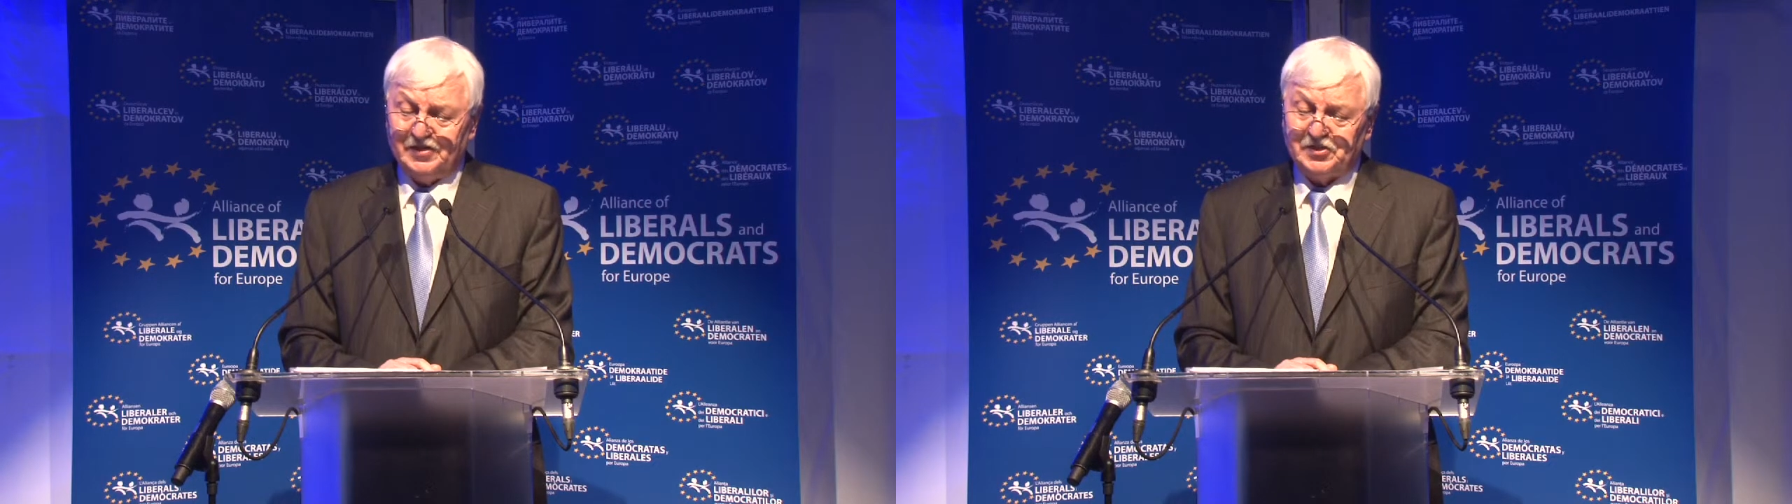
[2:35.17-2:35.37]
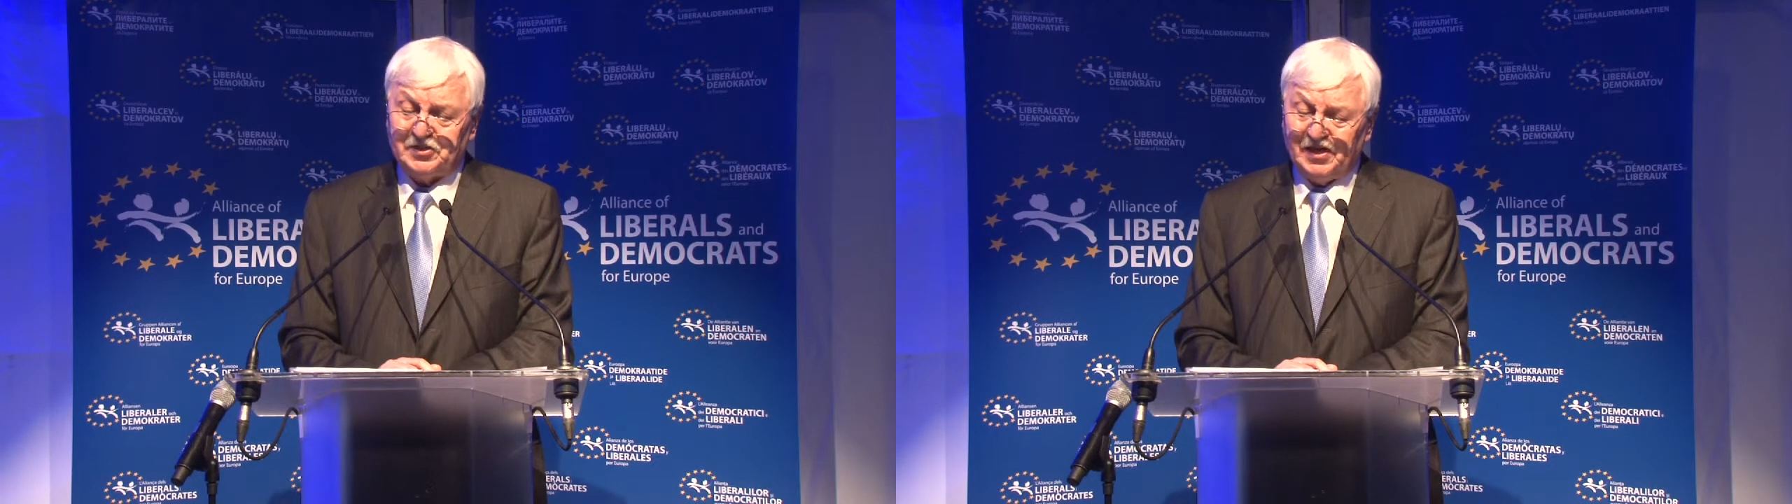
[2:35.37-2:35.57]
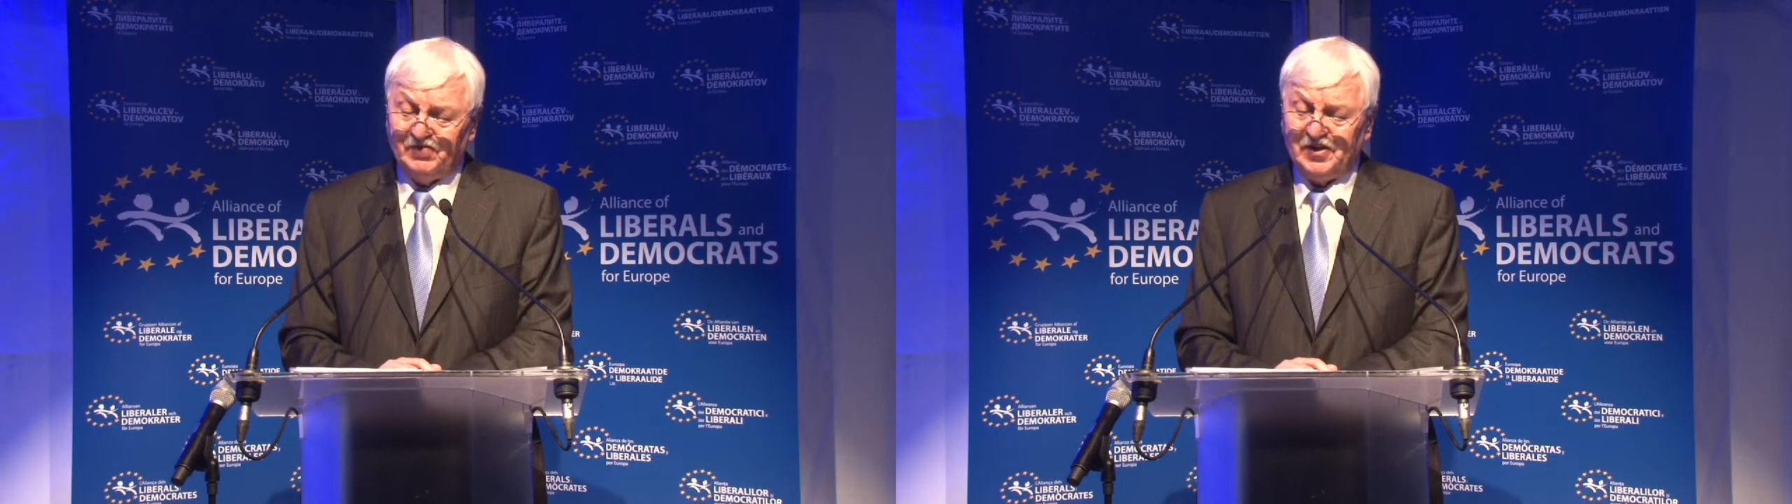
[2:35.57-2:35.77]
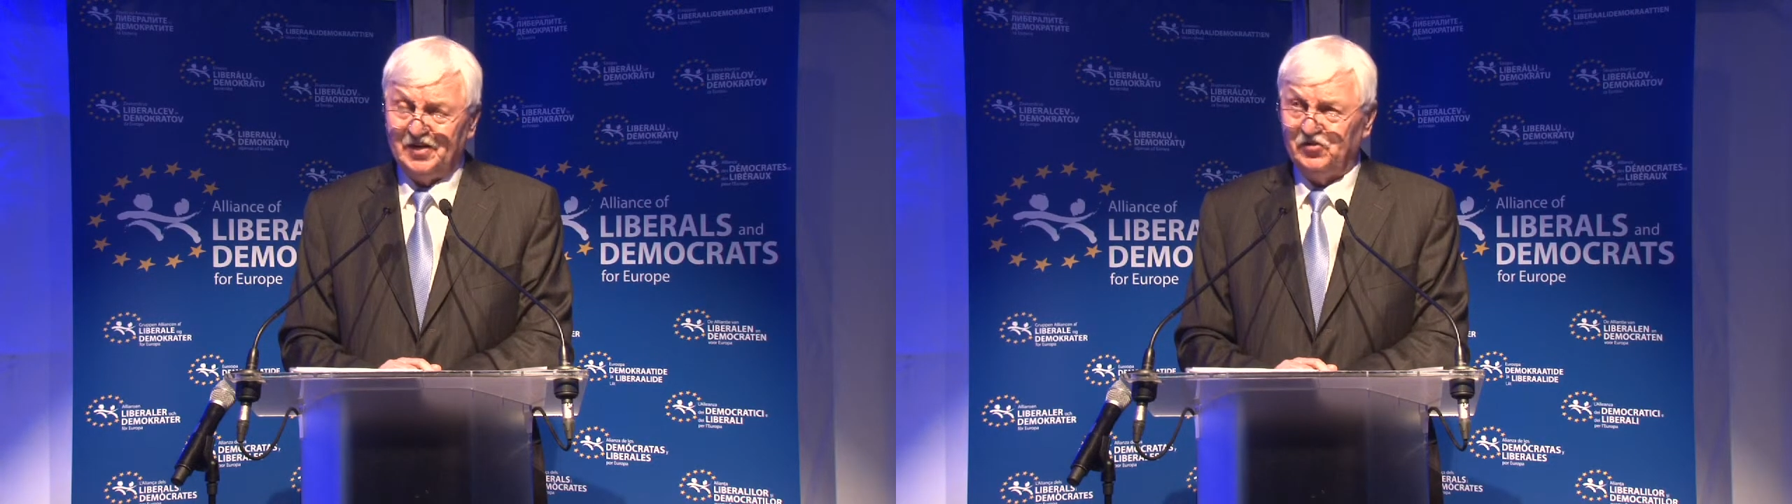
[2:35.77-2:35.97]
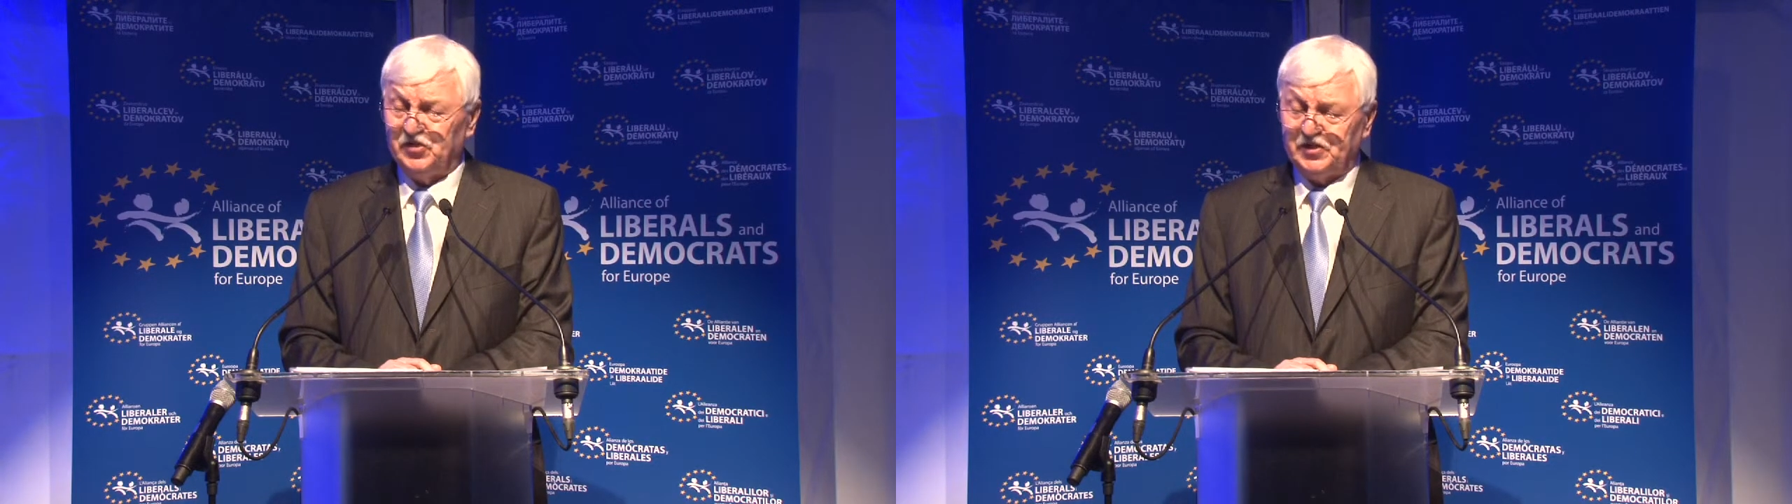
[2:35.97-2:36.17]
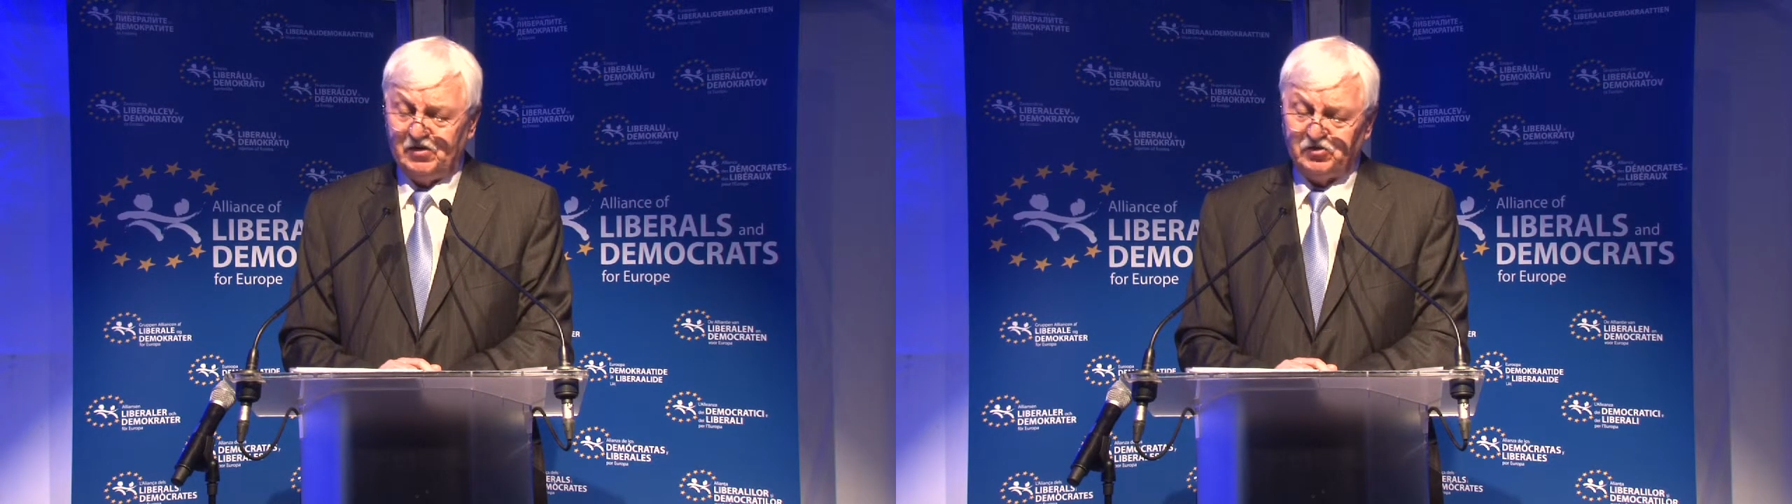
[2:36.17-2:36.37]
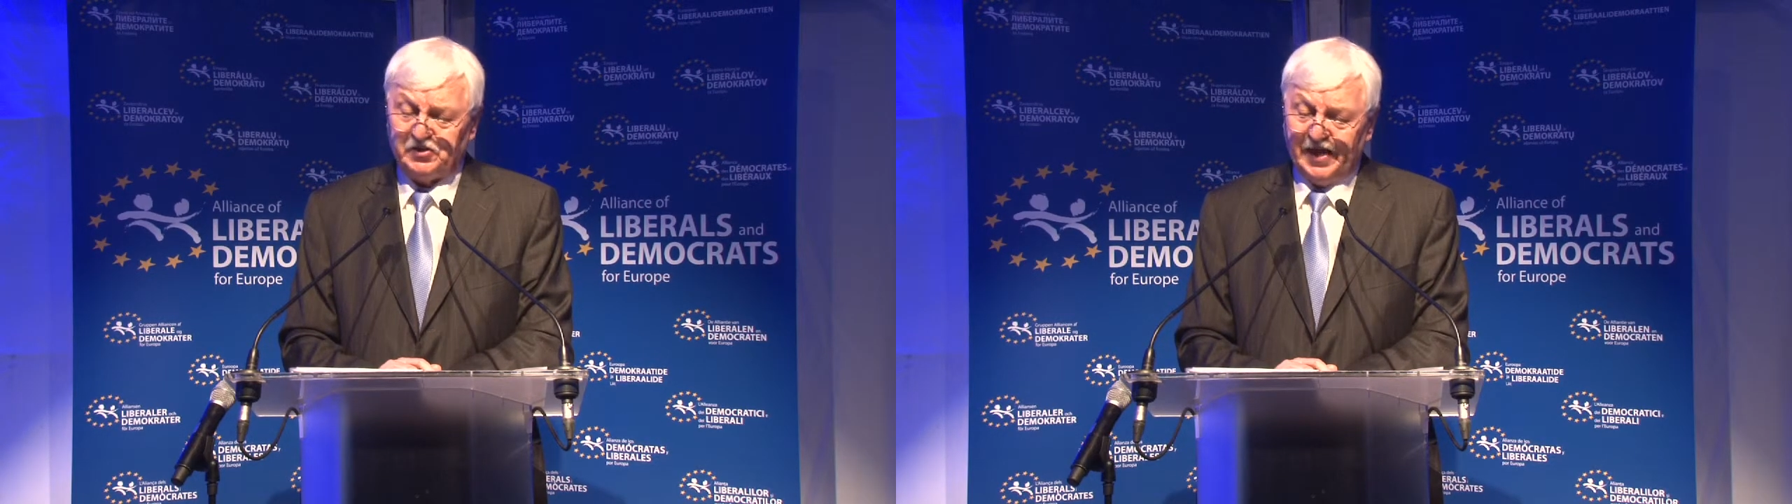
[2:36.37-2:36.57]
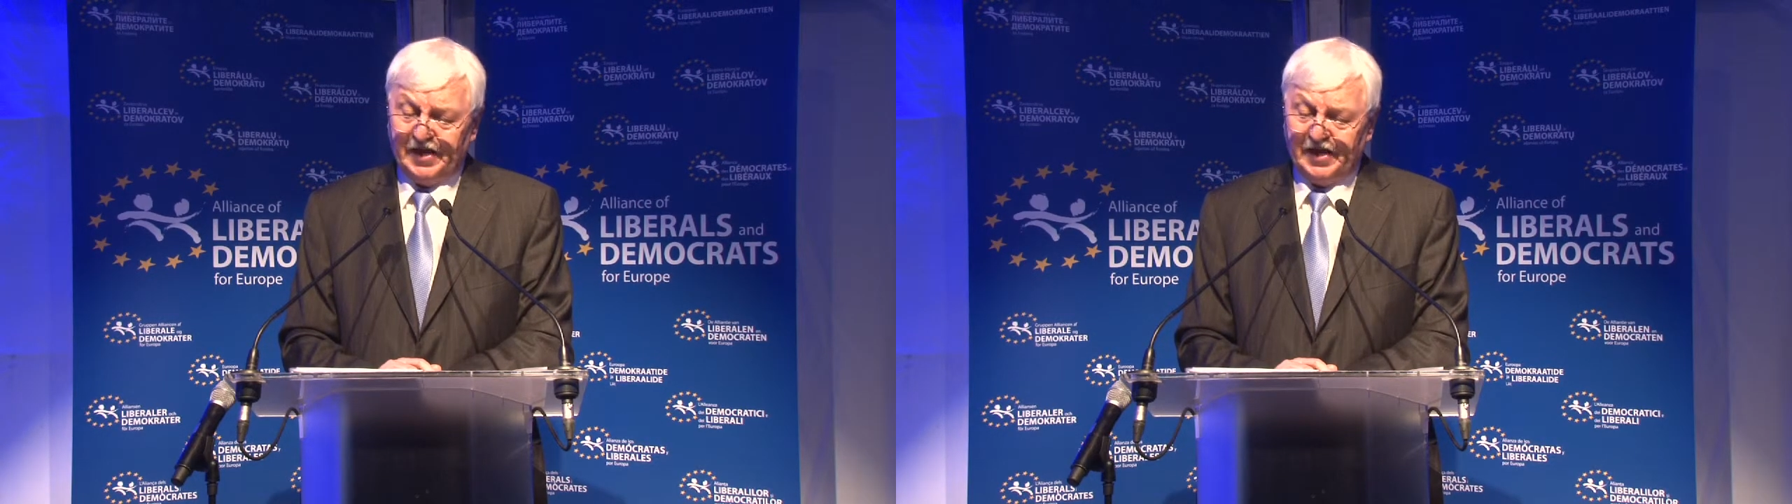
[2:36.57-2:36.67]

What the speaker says: and 700,000